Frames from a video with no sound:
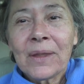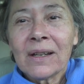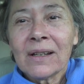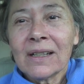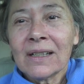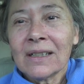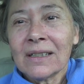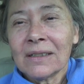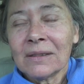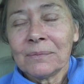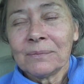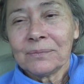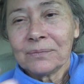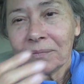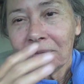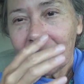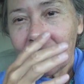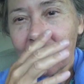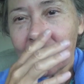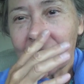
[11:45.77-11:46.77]
um,
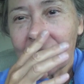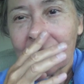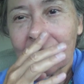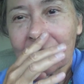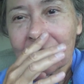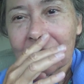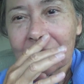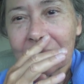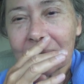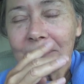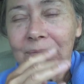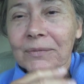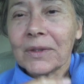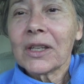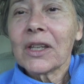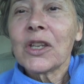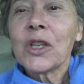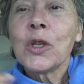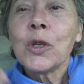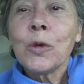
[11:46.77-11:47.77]
uh,
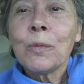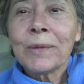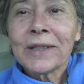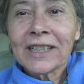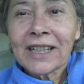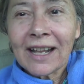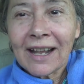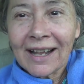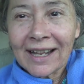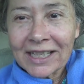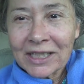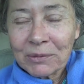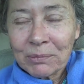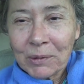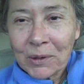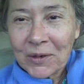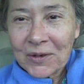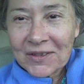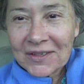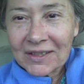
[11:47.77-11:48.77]
humankind
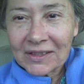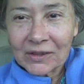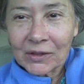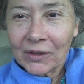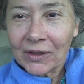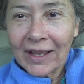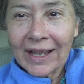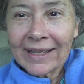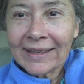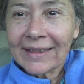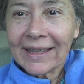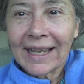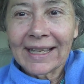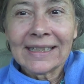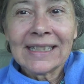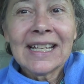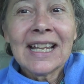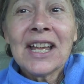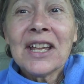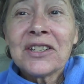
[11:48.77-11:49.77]
person or like
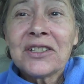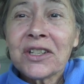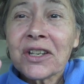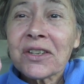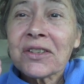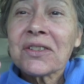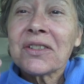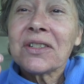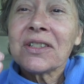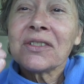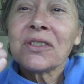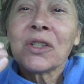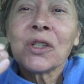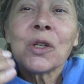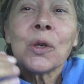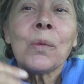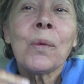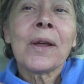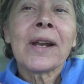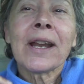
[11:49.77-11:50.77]
that, just
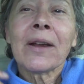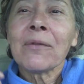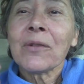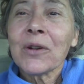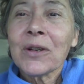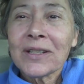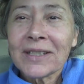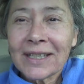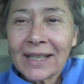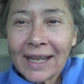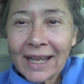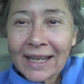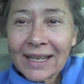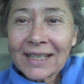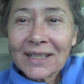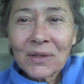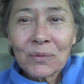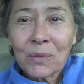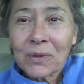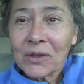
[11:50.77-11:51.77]
do whatever it
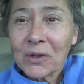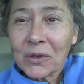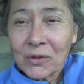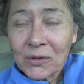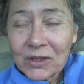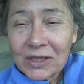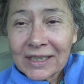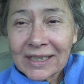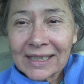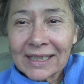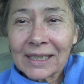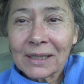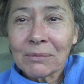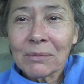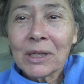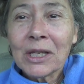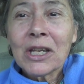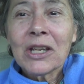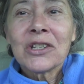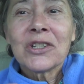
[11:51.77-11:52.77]
takes with your
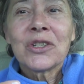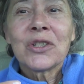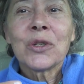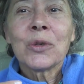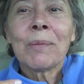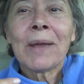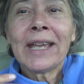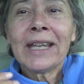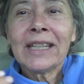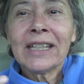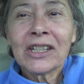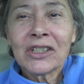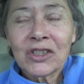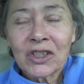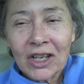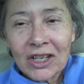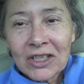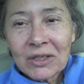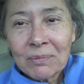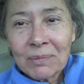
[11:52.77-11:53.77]
team to make an
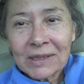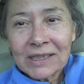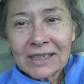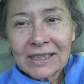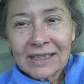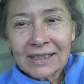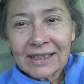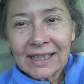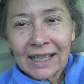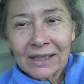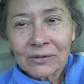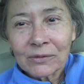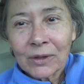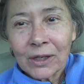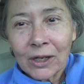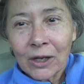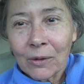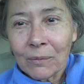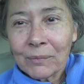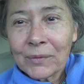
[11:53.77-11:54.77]
adjustment in that
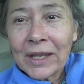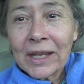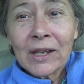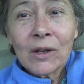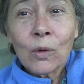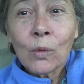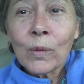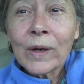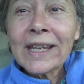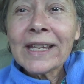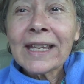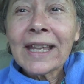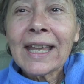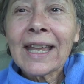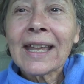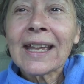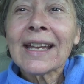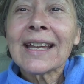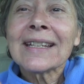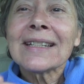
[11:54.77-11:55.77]
realm. We
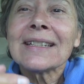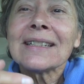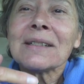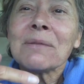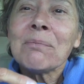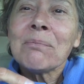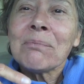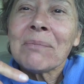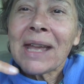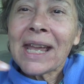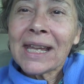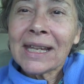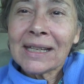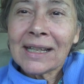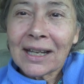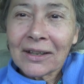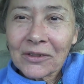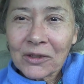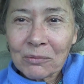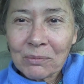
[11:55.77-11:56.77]
can't
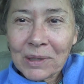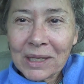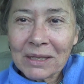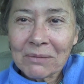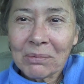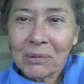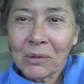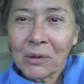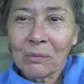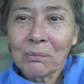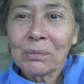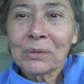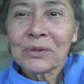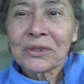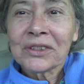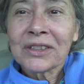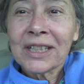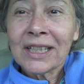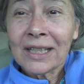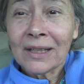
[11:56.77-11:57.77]
make other people
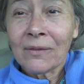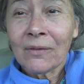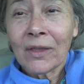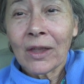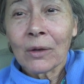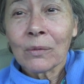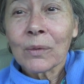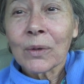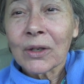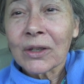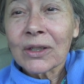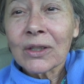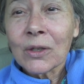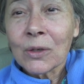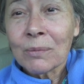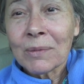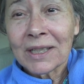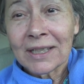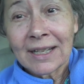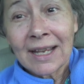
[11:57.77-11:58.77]
believe that we're
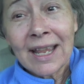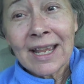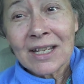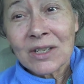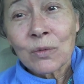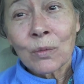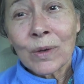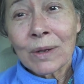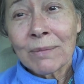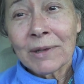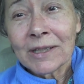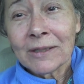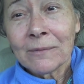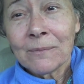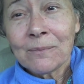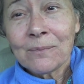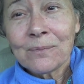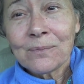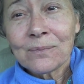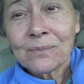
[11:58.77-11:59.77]
human as
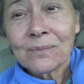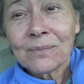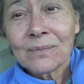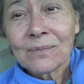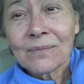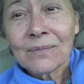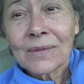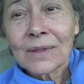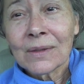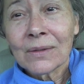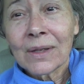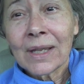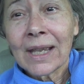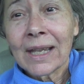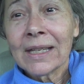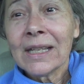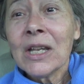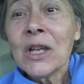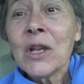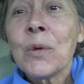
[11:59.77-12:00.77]
women.
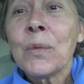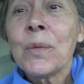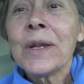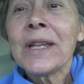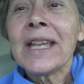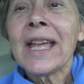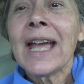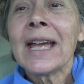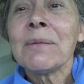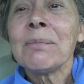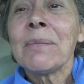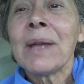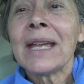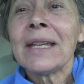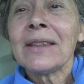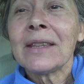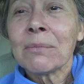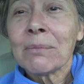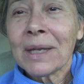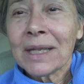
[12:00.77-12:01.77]
Okay? We can't
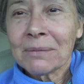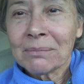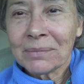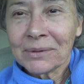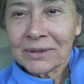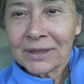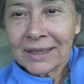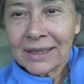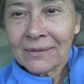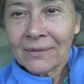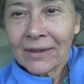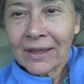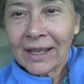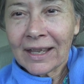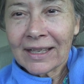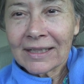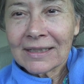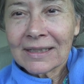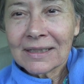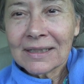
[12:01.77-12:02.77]
make the men believe
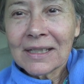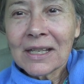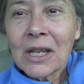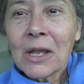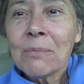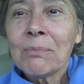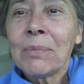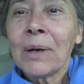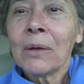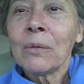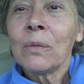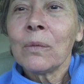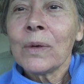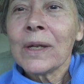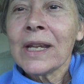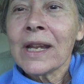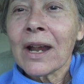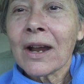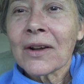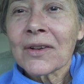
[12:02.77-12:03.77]
that but
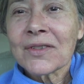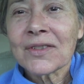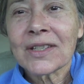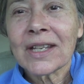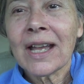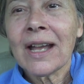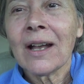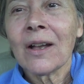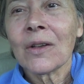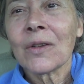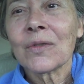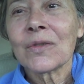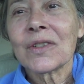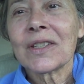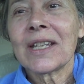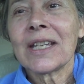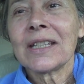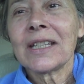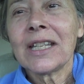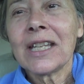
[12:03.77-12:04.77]
we
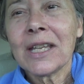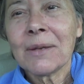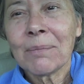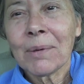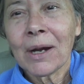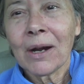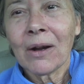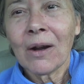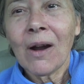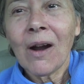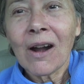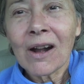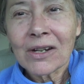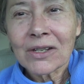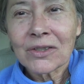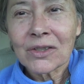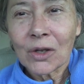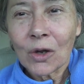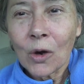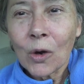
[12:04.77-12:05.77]
ourselves can keep our
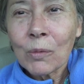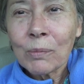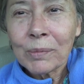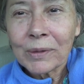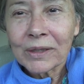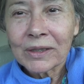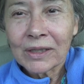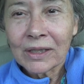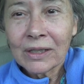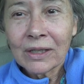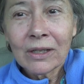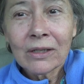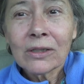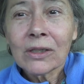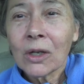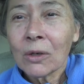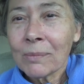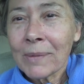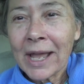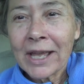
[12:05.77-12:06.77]
hearts open
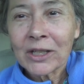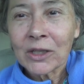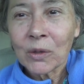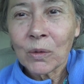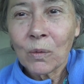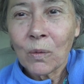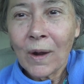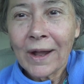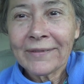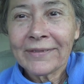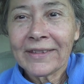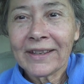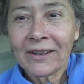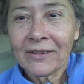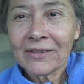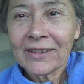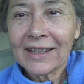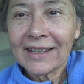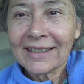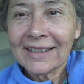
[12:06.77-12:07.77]
no matter what
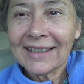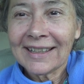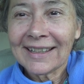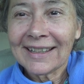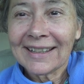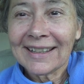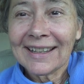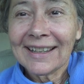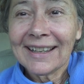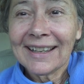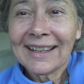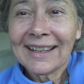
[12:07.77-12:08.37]
they're thinking.